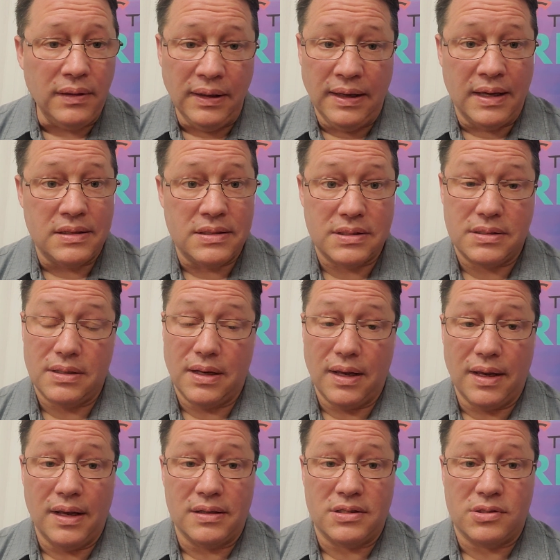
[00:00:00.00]

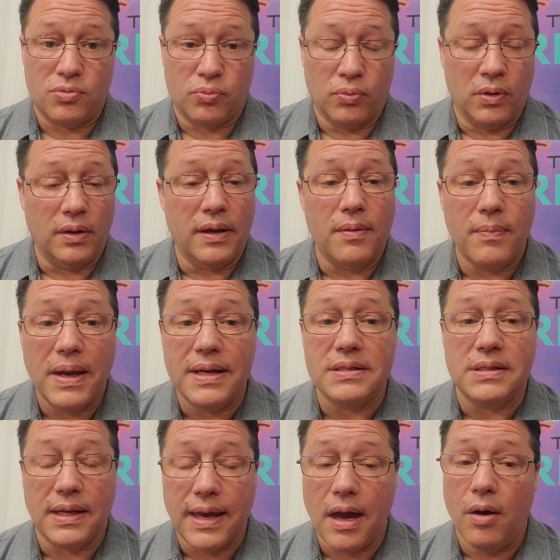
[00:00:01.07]
it's really
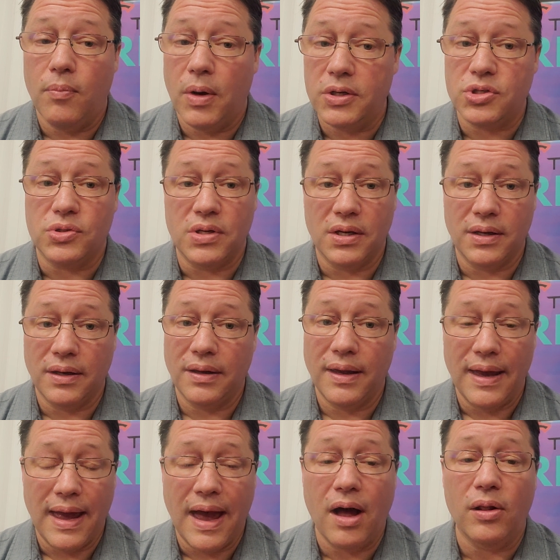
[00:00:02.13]
amazing
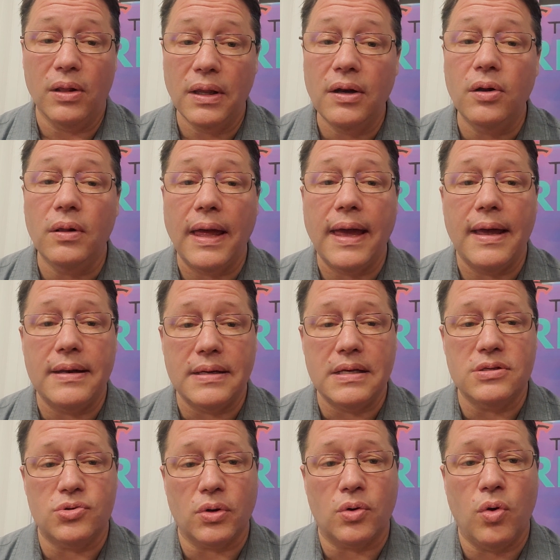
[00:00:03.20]
how little land
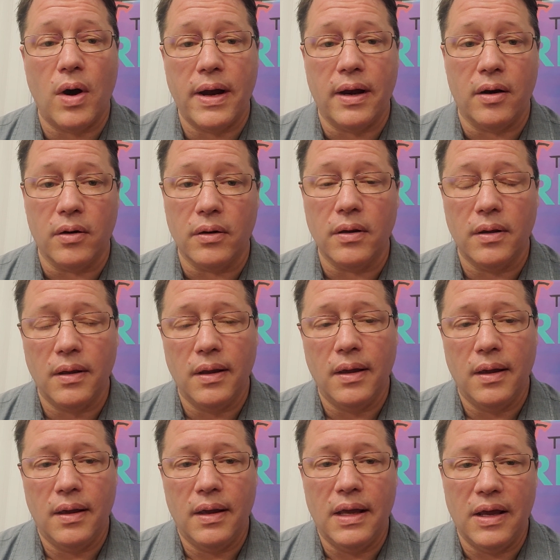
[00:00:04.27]
is required
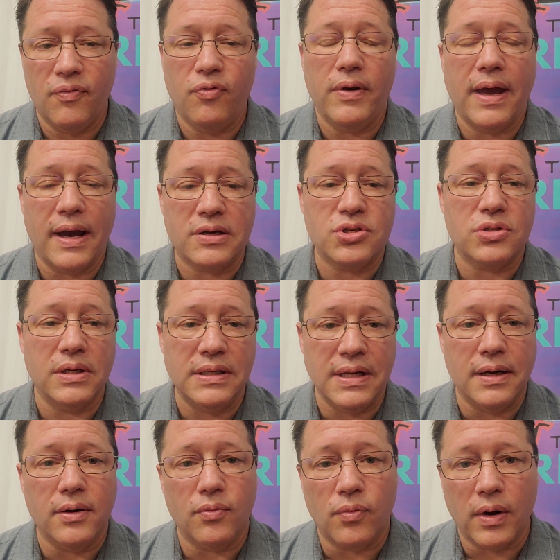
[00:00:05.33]
if we actually
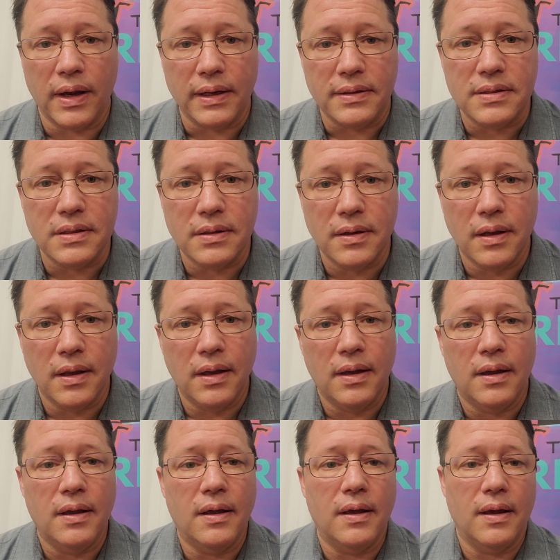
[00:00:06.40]
did it right.
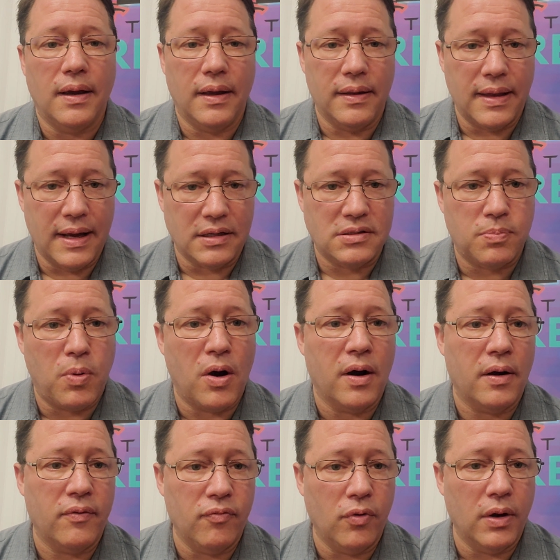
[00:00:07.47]
And that's part
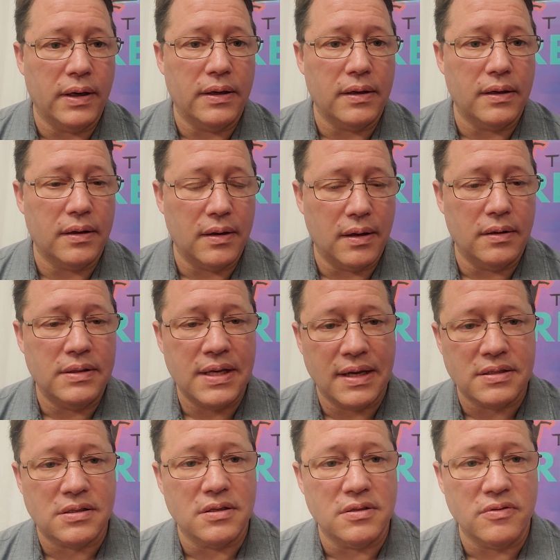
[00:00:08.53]
of what
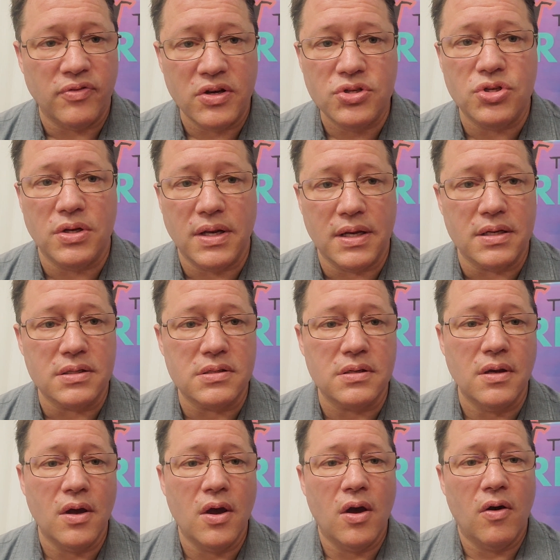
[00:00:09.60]
Tesla's vision is
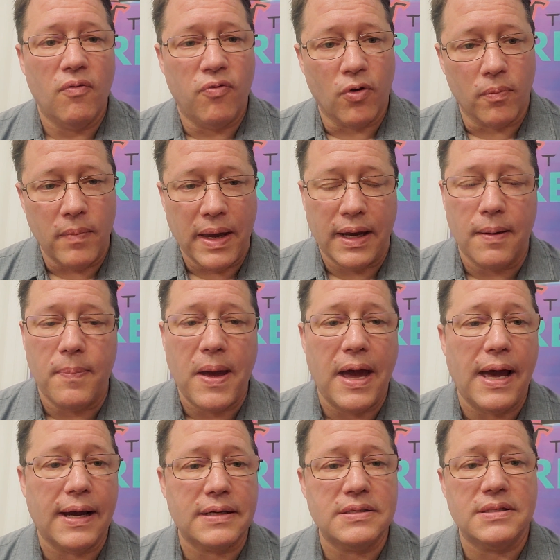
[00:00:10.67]
for
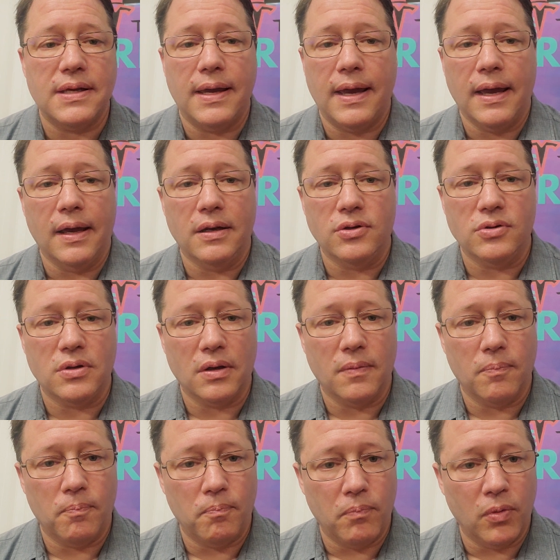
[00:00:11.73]
megapacks and
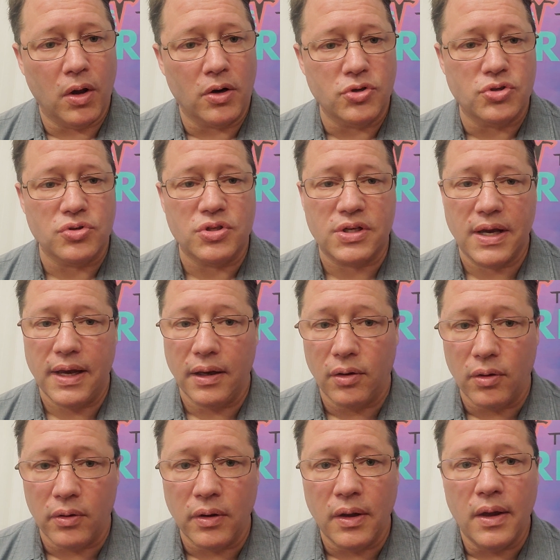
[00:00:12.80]
larger scale